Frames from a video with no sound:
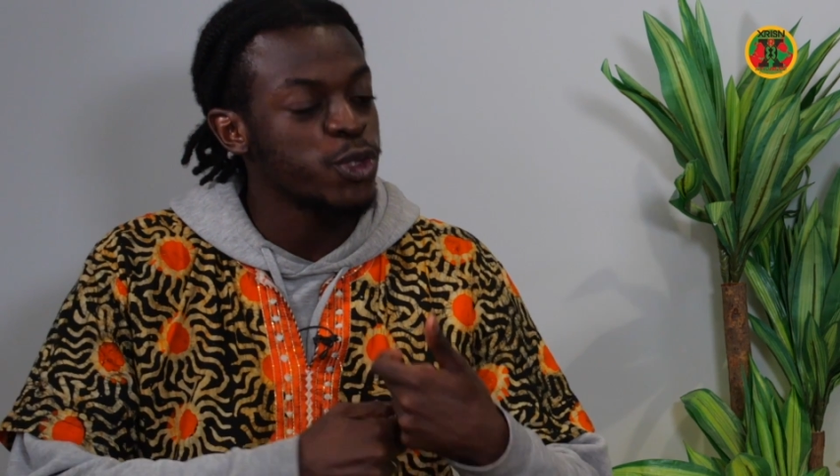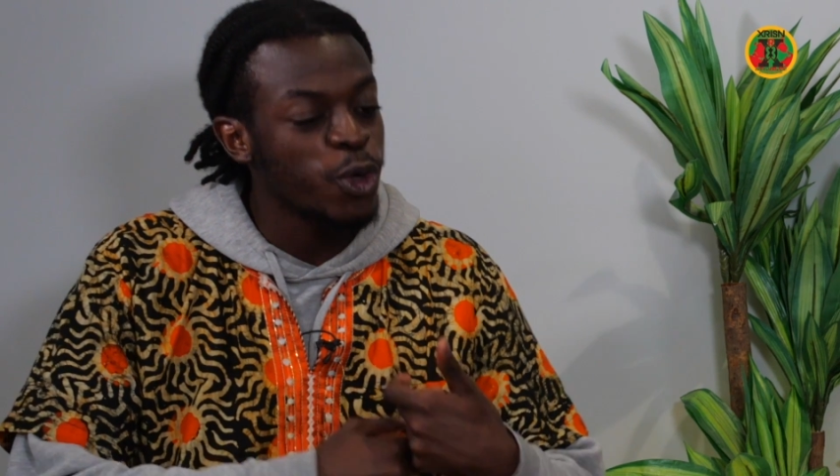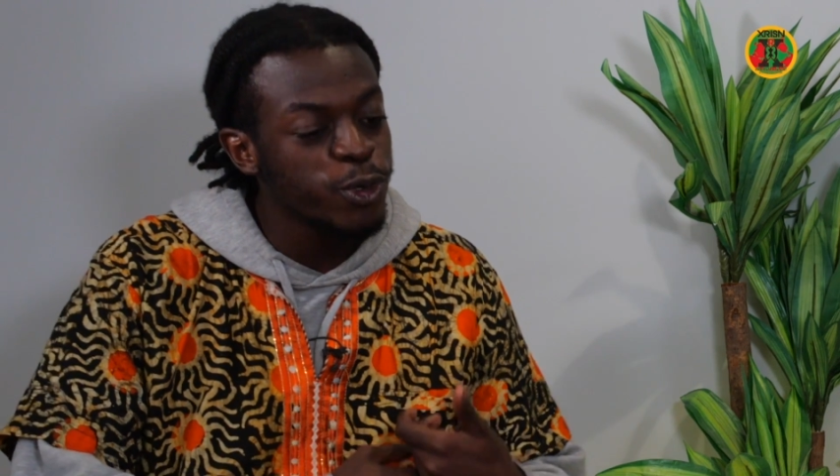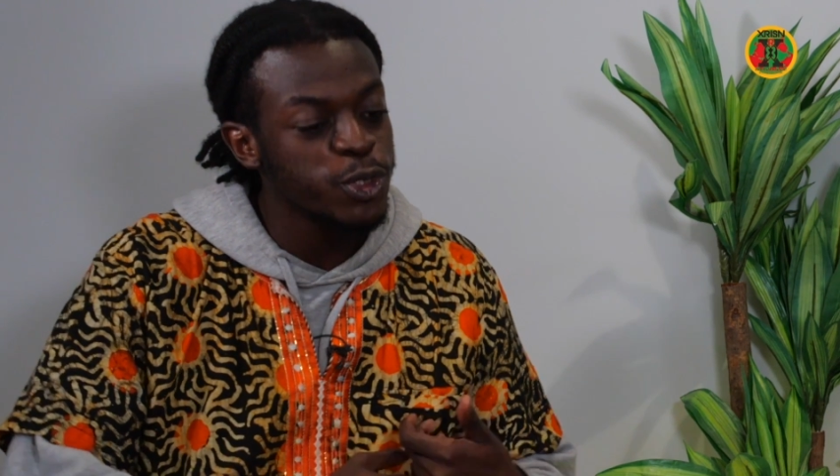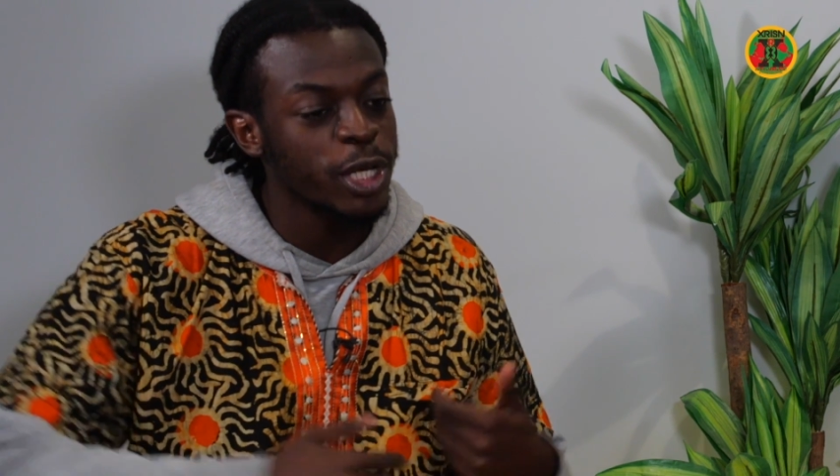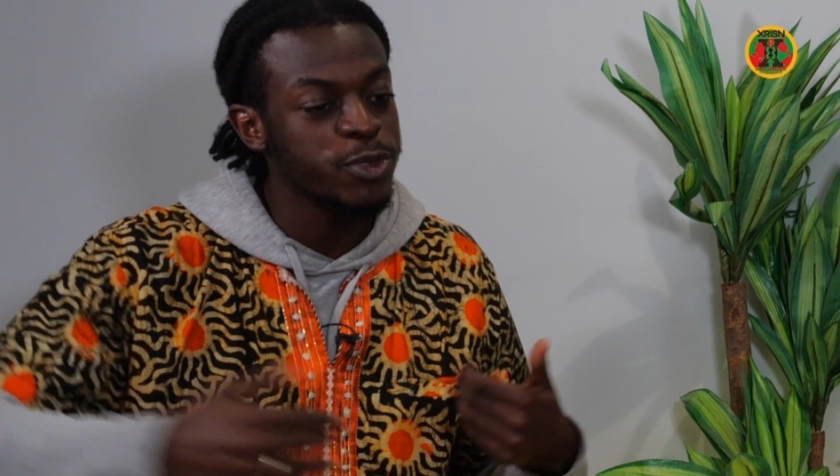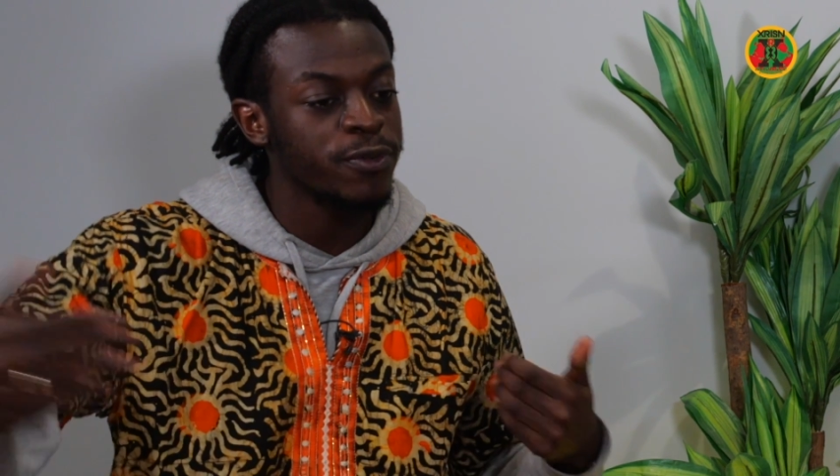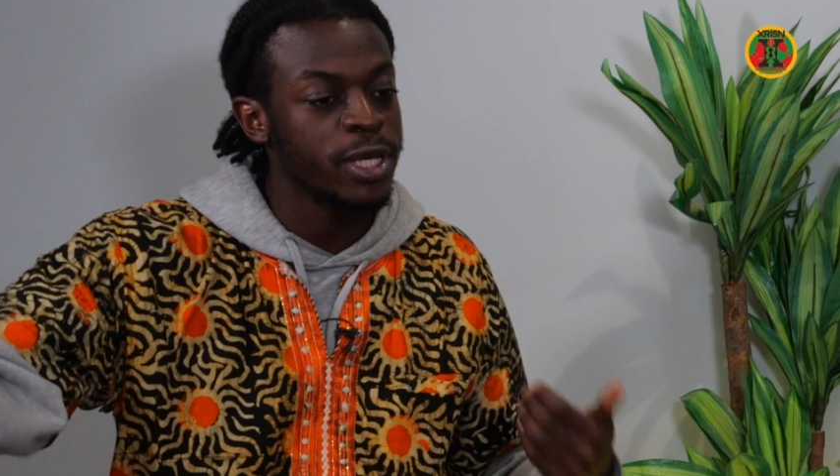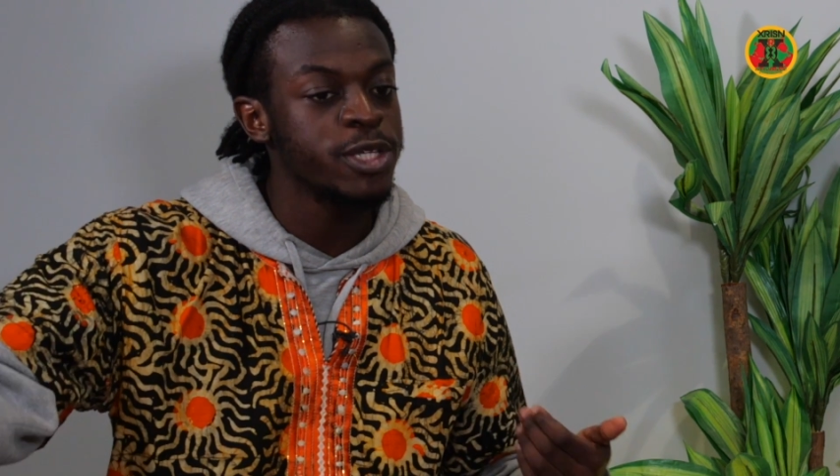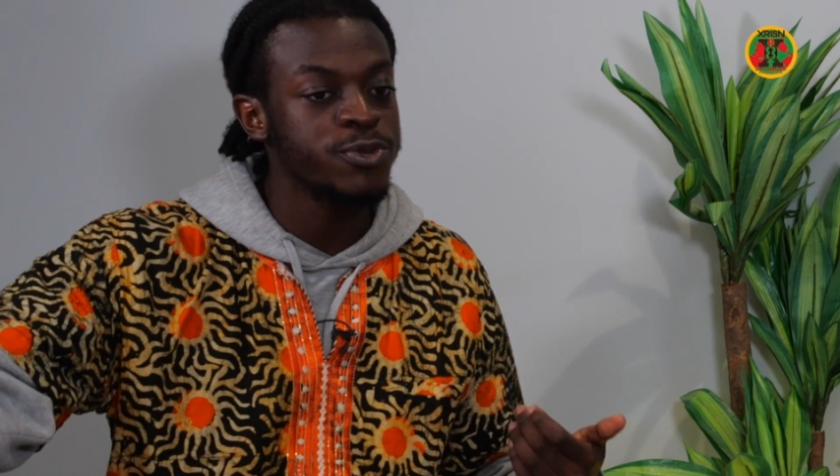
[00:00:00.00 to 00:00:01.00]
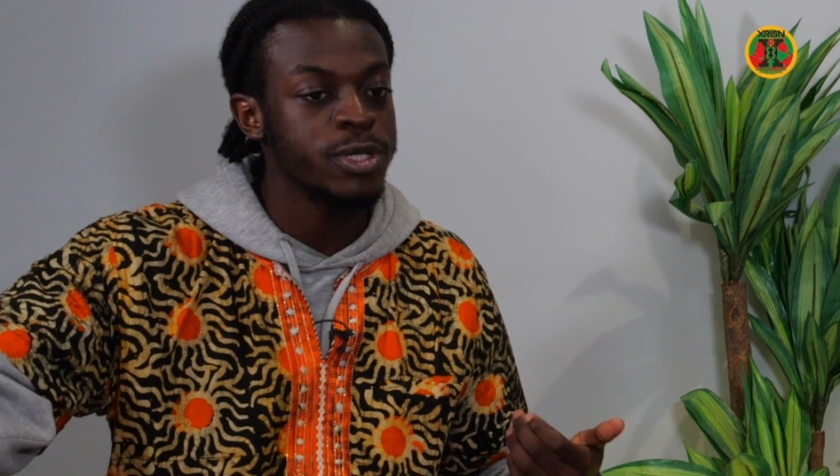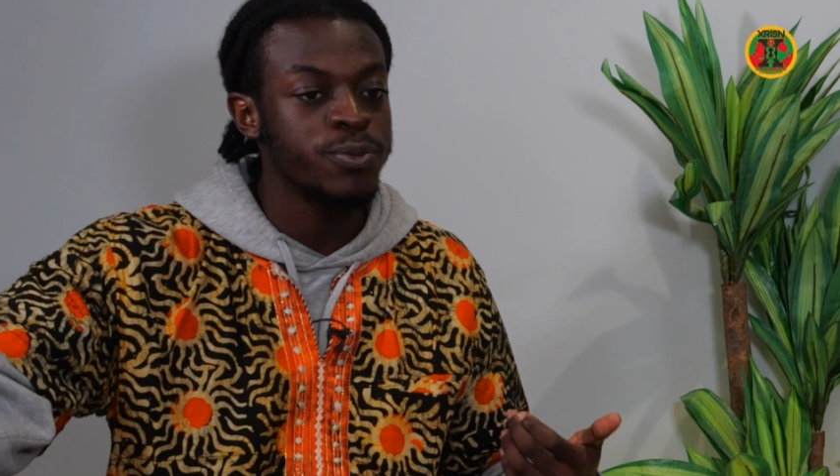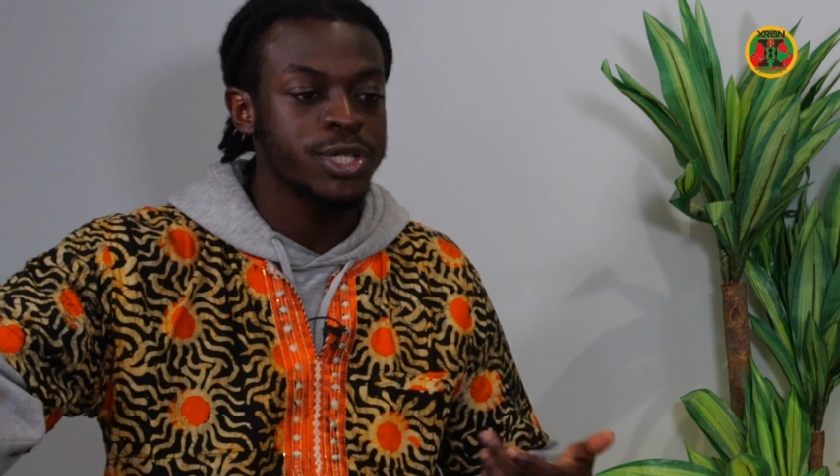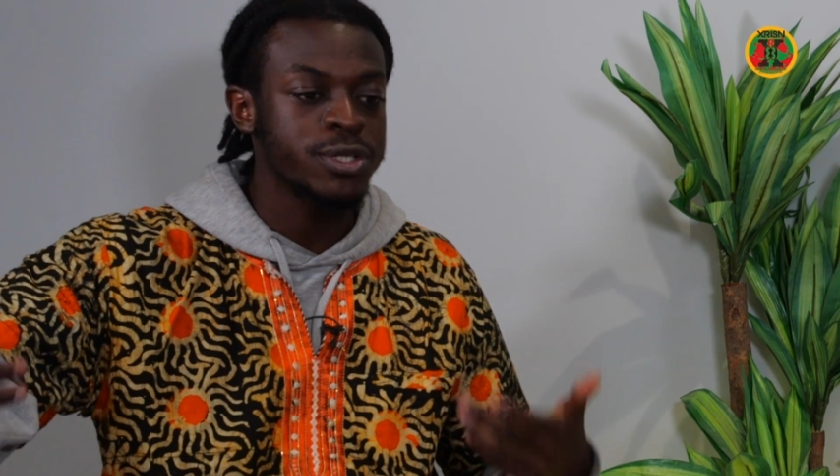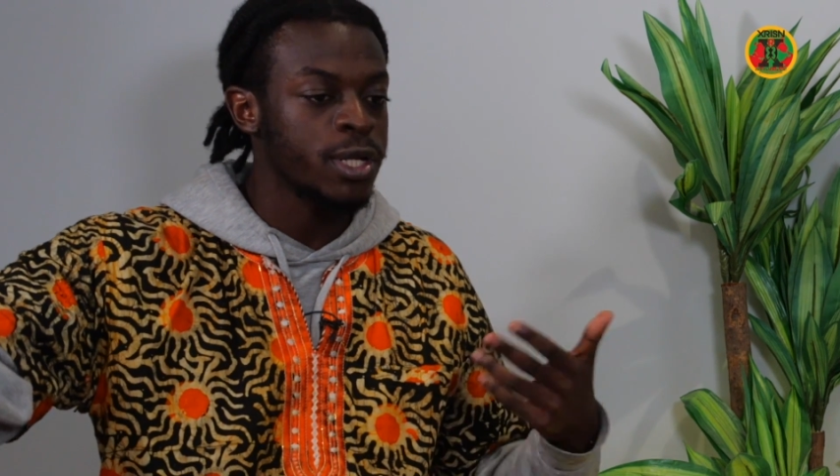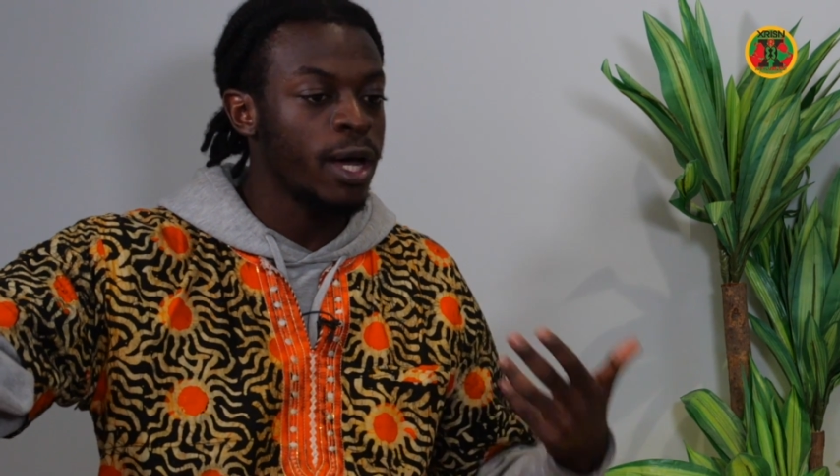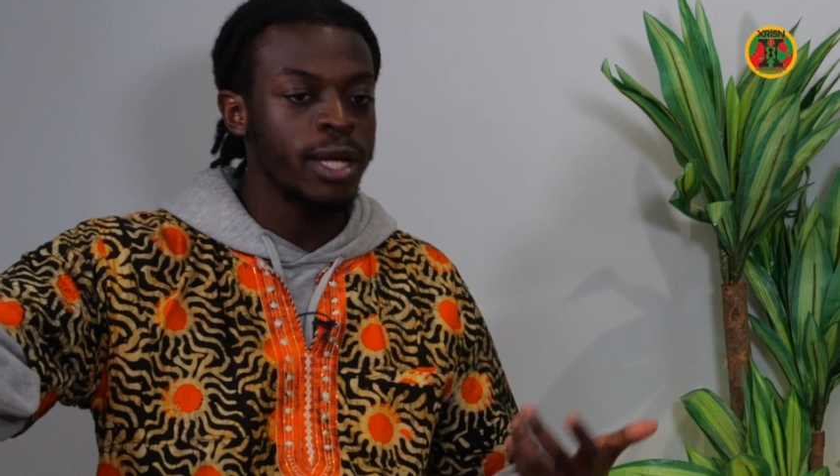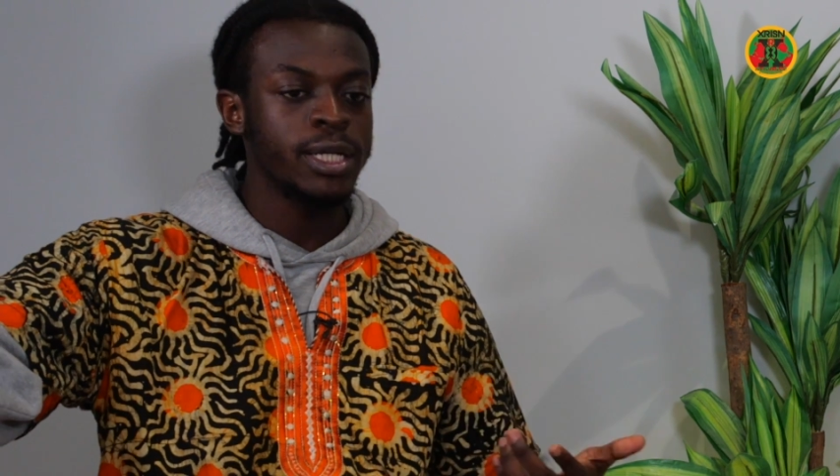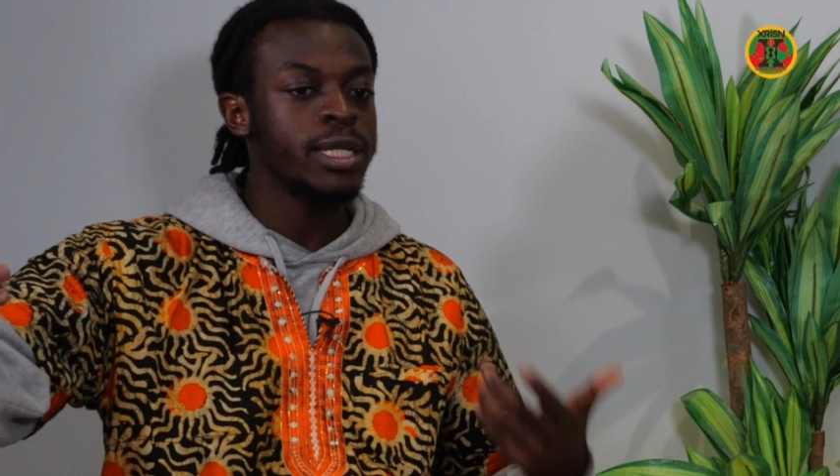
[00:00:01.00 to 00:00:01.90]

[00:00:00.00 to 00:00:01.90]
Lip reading: long trajectory of a history which is tired.